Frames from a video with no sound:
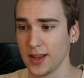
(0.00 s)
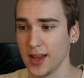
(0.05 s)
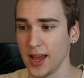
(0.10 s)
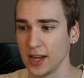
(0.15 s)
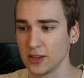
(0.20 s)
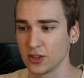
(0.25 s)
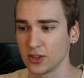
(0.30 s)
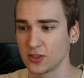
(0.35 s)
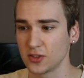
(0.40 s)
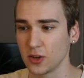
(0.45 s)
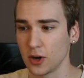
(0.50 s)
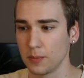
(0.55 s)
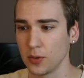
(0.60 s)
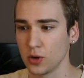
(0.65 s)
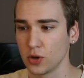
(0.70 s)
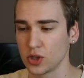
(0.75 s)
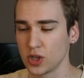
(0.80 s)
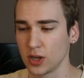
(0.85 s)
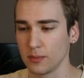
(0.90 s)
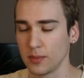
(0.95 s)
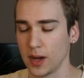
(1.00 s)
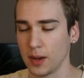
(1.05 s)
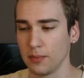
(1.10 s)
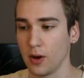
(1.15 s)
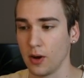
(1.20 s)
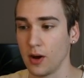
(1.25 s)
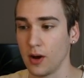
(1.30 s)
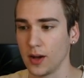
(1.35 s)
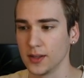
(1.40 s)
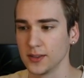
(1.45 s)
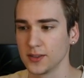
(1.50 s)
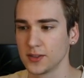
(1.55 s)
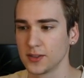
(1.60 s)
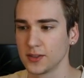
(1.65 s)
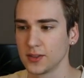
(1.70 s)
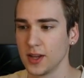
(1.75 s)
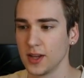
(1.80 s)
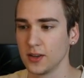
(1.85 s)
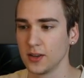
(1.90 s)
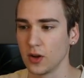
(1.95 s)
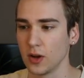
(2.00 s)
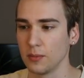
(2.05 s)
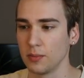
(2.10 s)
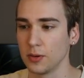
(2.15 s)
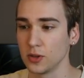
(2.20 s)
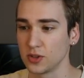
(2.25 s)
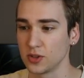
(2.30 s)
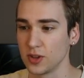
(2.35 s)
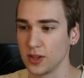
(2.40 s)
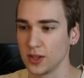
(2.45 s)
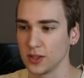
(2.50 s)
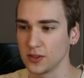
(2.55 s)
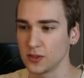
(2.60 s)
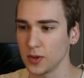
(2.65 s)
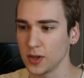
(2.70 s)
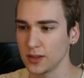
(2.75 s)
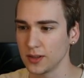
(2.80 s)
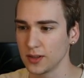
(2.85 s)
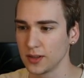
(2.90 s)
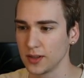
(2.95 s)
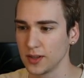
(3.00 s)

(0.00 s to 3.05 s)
and just start pushing my pawns. Do I push this one?